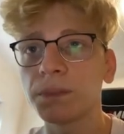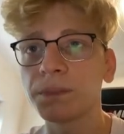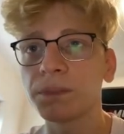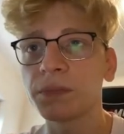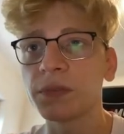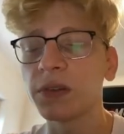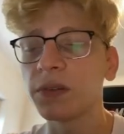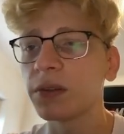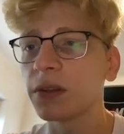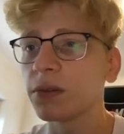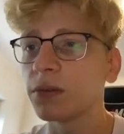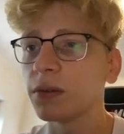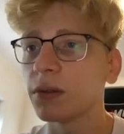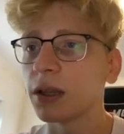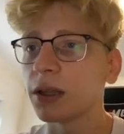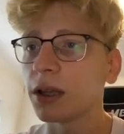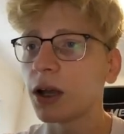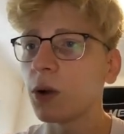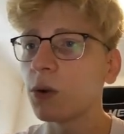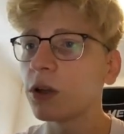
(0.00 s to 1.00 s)
this doesn't,
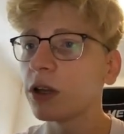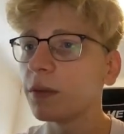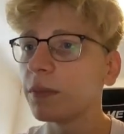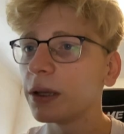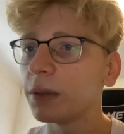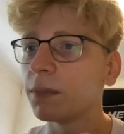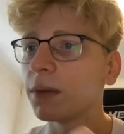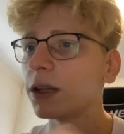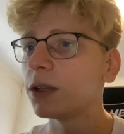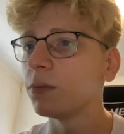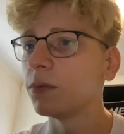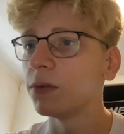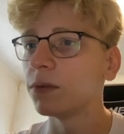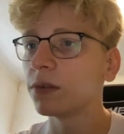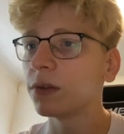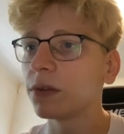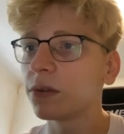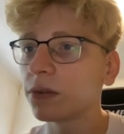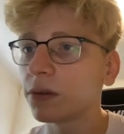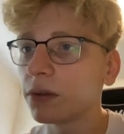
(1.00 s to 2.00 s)
like, how can I make money with
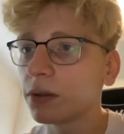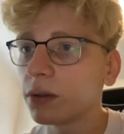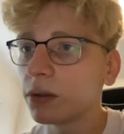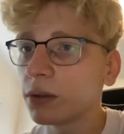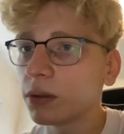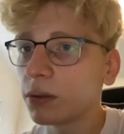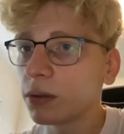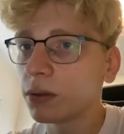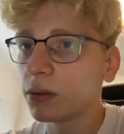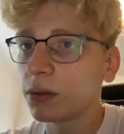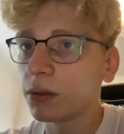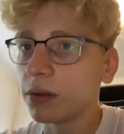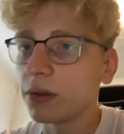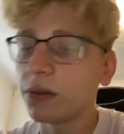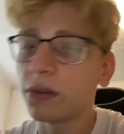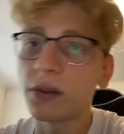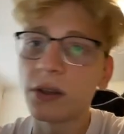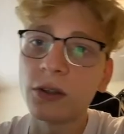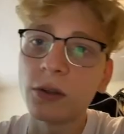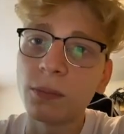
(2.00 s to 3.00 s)
this? Let's
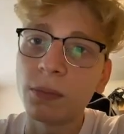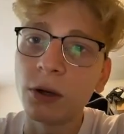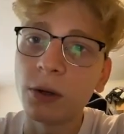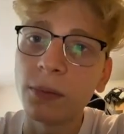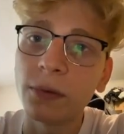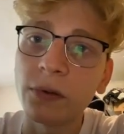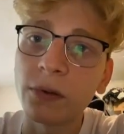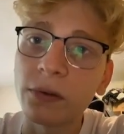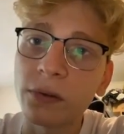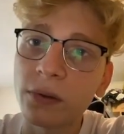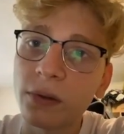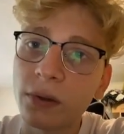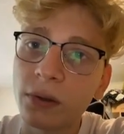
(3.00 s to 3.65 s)
say your purpose is